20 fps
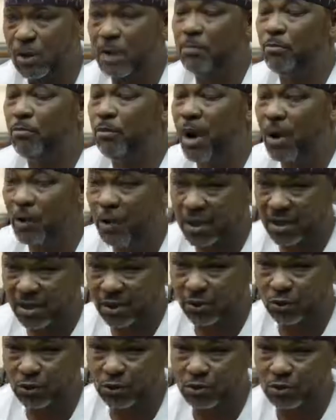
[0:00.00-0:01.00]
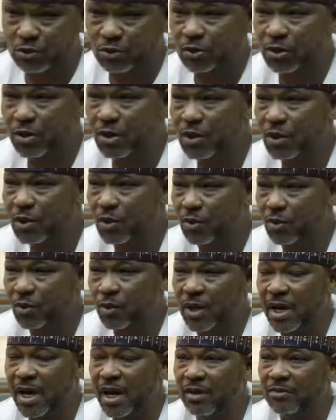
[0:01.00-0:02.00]
empower the youth.
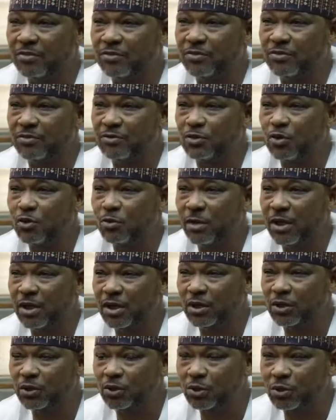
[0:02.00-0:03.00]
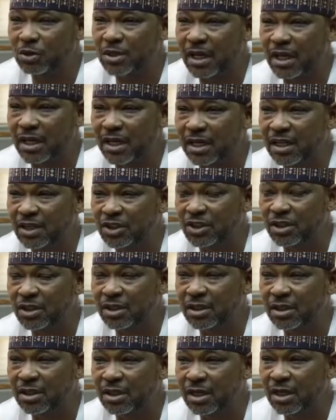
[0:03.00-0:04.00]
We have so many youth
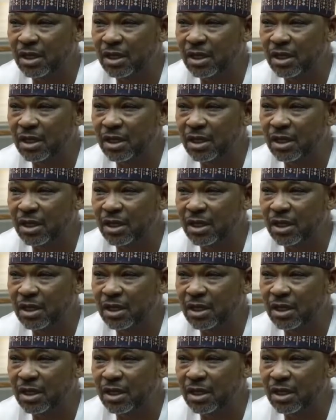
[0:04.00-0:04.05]
engaging